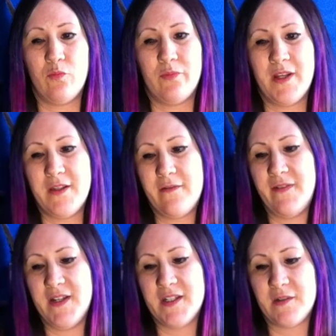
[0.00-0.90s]
when you
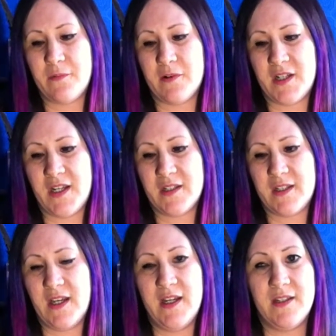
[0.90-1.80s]
finished a project
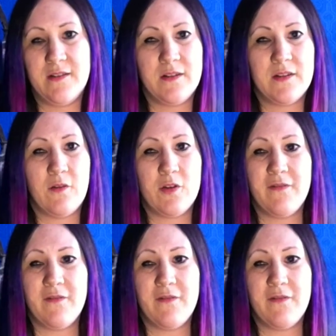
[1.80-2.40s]
or